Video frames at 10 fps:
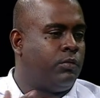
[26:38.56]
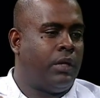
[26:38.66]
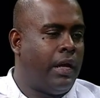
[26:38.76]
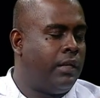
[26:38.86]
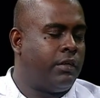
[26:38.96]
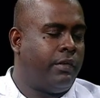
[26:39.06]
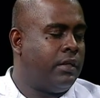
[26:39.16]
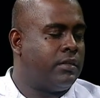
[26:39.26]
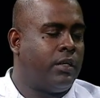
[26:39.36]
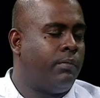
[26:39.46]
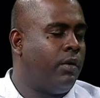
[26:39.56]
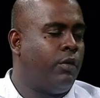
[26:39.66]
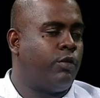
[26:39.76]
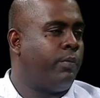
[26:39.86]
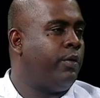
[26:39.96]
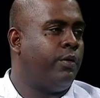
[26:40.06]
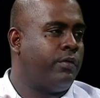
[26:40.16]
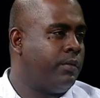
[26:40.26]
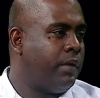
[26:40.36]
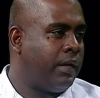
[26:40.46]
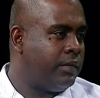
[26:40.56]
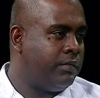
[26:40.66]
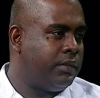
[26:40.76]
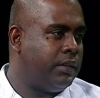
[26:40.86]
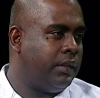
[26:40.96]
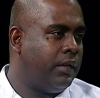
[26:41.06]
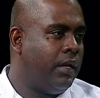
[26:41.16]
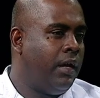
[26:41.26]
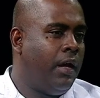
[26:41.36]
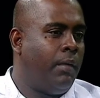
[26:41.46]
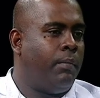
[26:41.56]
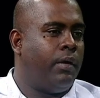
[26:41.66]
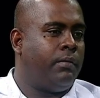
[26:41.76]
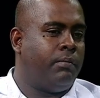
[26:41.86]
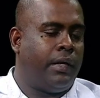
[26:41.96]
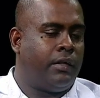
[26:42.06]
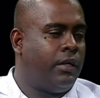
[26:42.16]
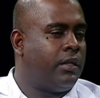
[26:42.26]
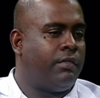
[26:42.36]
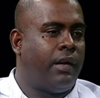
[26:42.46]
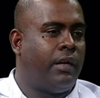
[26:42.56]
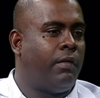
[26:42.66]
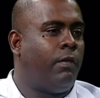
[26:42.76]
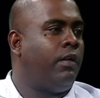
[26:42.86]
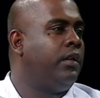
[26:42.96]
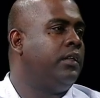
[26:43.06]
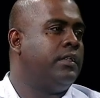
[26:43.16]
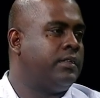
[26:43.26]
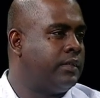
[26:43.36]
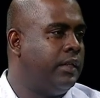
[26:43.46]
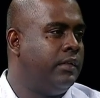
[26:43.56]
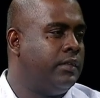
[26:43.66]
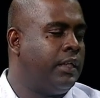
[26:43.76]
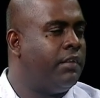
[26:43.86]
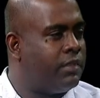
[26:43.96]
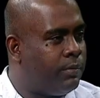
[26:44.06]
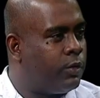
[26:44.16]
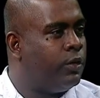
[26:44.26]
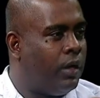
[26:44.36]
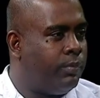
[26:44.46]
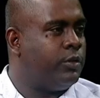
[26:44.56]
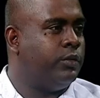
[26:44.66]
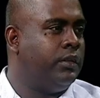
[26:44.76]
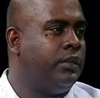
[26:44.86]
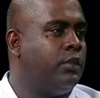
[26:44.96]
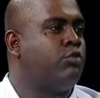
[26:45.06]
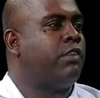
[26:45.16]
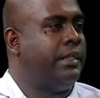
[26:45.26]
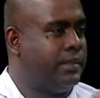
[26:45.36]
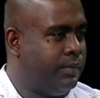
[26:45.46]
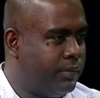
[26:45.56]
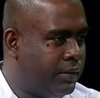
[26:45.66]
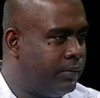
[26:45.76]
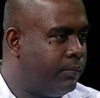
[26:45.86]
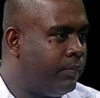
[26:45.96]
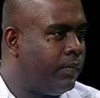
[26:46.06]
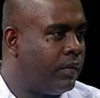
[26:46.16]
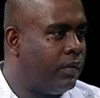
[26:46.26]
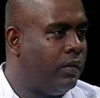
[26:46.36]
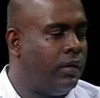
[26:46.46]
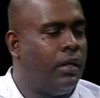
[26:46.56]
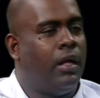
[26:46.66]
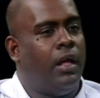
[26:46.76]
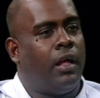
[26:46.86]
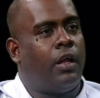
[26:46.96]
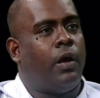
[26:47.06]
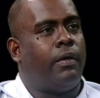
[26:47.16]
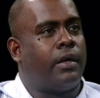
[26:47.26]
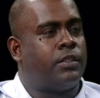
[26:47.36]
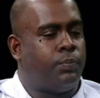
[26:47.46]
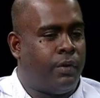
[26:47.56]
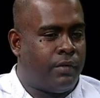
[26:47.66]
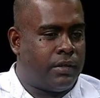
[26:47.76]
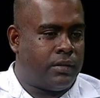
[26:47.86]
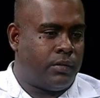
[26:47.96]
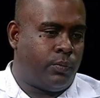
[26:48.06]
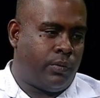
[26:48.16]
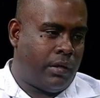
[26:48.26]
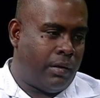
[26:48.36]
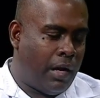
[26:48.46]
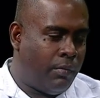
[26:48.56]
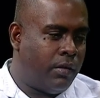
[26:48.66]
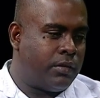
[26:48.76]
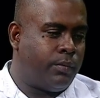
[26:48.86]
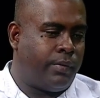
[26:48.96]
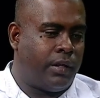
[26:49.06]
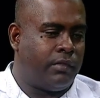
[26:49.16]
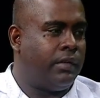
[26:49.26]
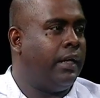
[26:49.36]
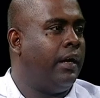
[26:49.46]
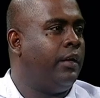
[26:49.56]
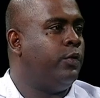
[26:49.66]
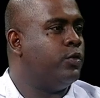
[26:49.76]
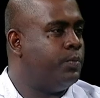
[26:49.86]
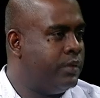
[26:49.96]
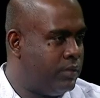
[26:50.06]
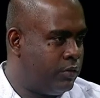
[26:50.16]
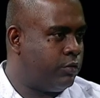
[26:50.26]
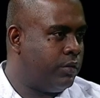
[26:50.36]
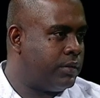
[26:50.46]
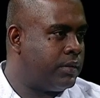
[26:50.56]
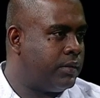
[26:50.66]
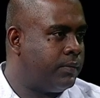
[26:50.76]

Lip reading: entering into some entrepreneurship activity but might not have had all the skills. It gives them a good opportunity to try something. Well, in our experience, I'm also part of the Guyana Youth Business Trust,